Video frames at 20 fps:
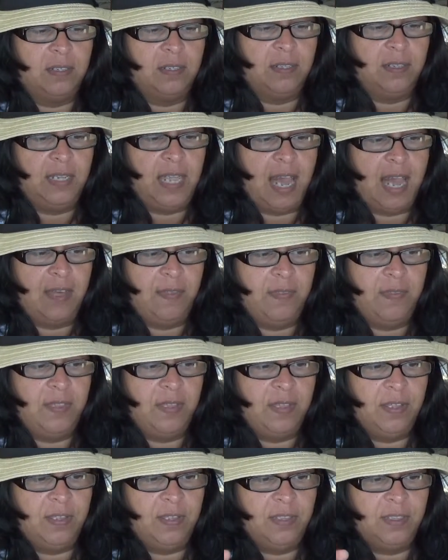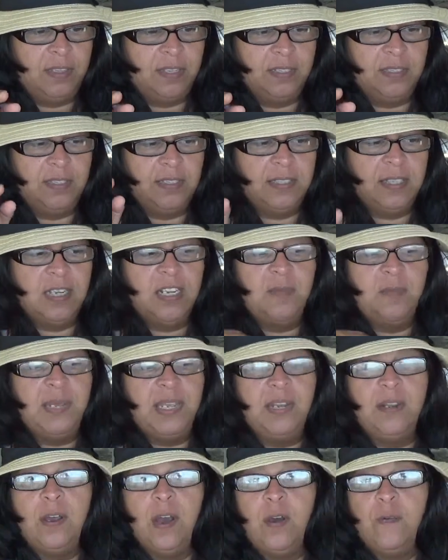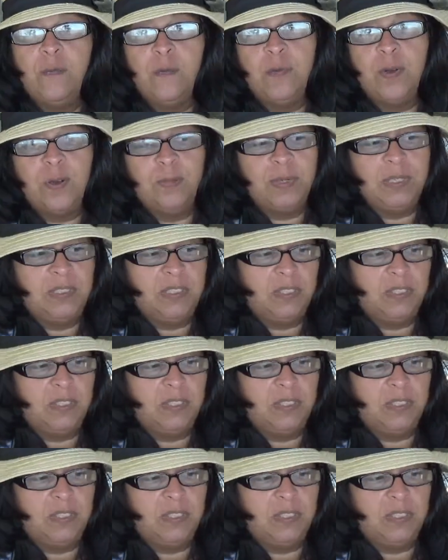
that this is going to be an overwhelming